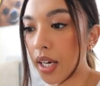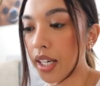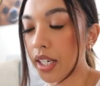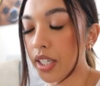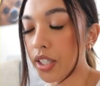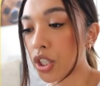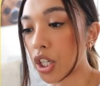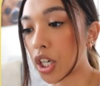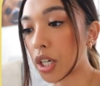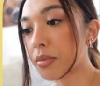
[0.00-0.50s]

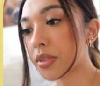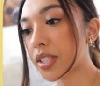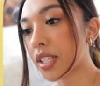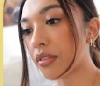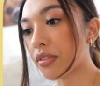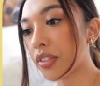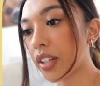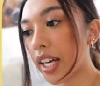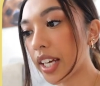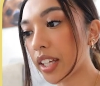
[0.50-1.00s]
In terms
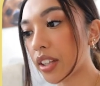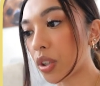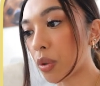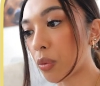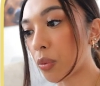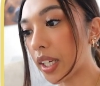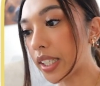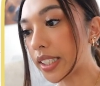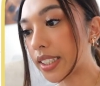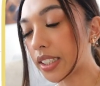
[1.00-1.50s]
of like the
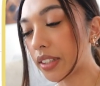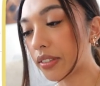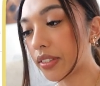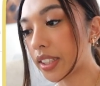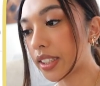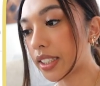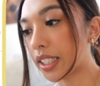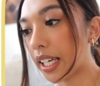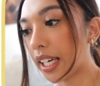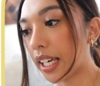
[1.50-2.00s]
rest of the
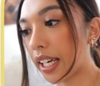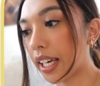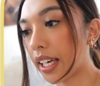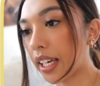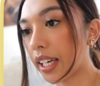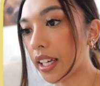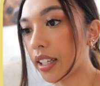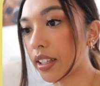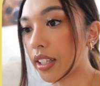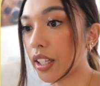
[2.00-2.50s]

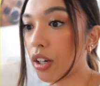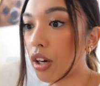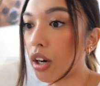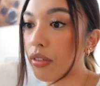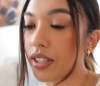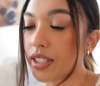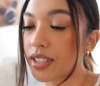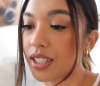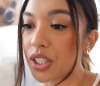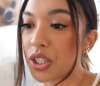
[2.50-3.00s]
day, and then
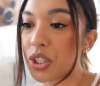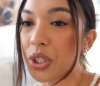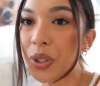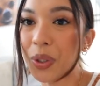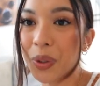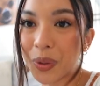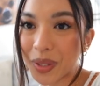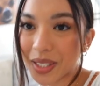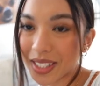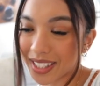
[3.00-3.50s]
obviously
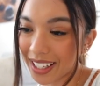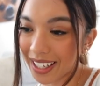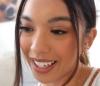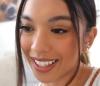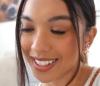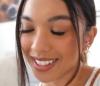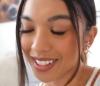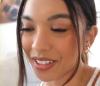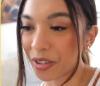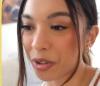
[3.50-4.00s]
Tuesday
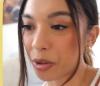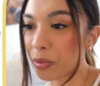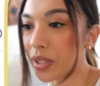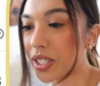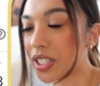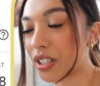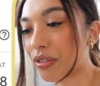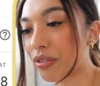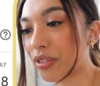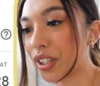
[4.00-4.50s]
is a little bit
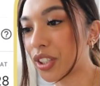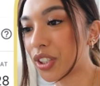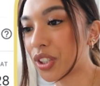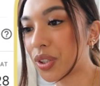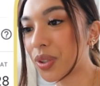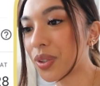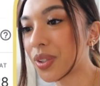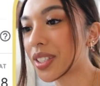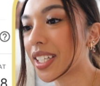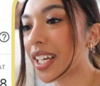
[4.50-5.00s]
different.
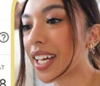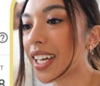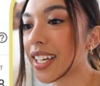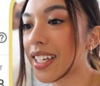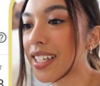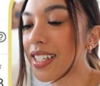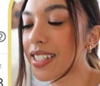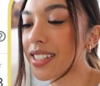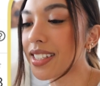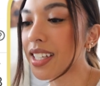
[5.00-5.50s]
Tuesday
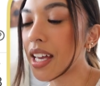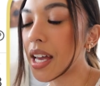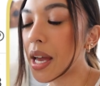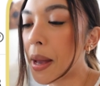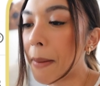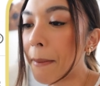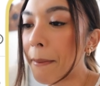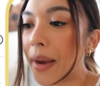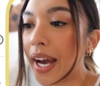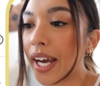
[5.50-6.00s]
is
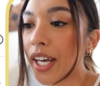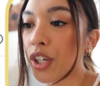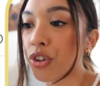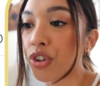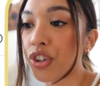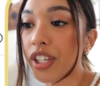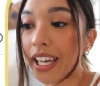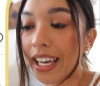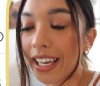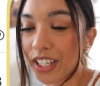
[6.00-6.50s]
my
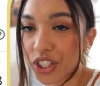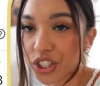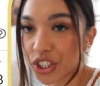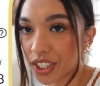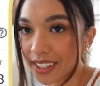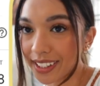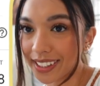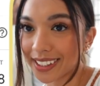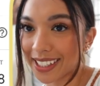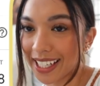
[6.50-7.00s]

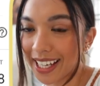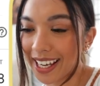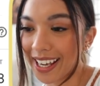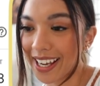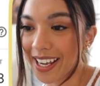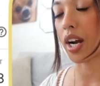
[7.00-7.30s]
creation day.